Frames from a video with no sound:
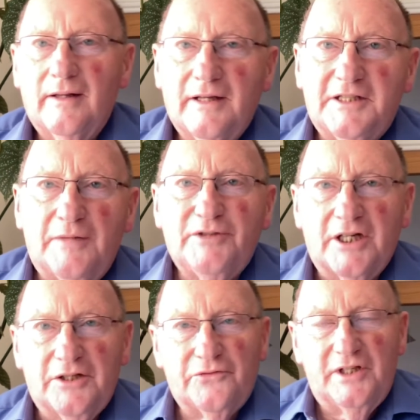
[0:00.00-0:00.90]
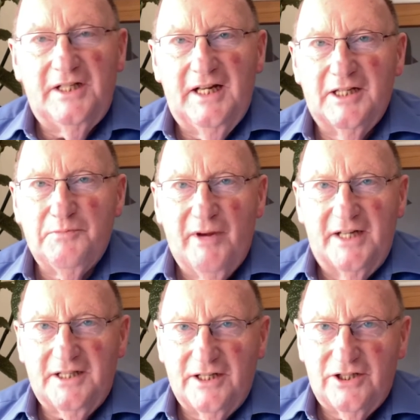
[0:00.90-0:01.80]
The subject of today's
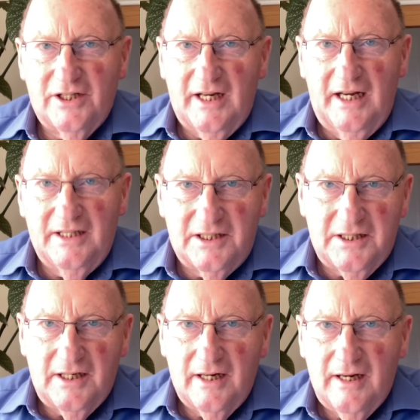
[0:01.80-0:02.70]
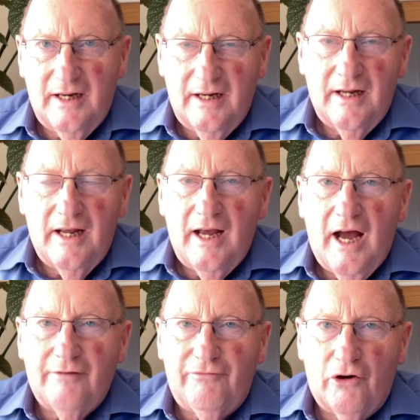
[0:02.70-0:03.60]
message is
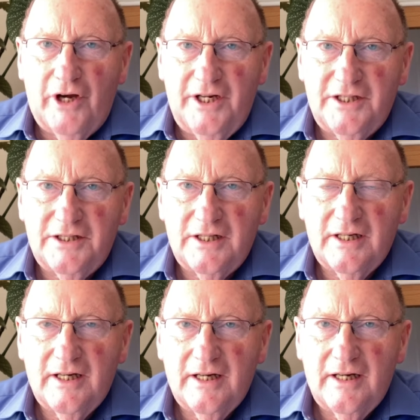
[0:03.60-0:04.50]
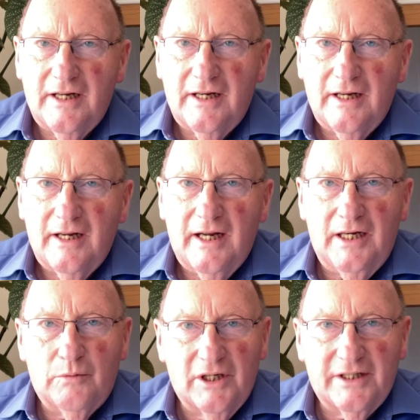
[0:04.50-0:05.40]
a voice in the
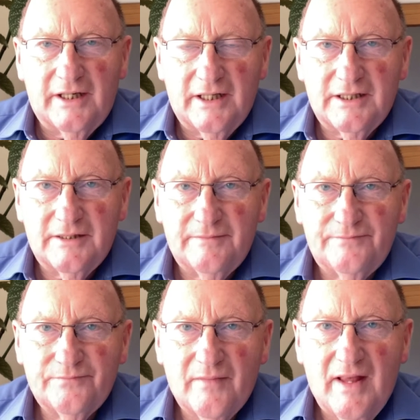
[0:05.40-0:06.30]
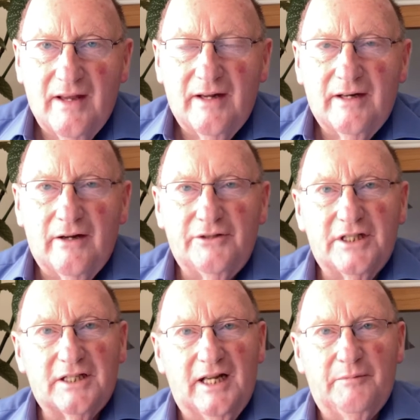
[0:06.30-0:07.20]
wilderness. Now,
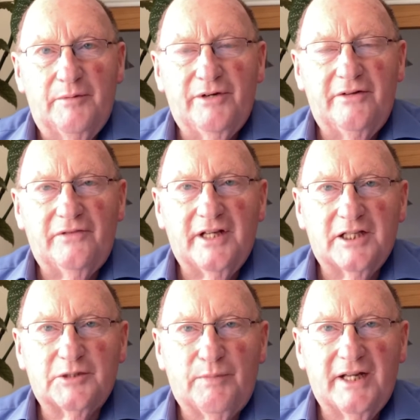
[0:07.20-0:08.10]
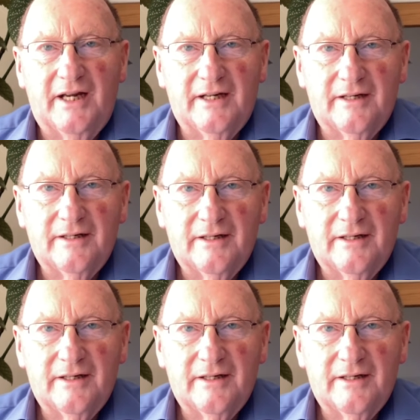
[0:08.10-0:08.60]
just let me briefly explain.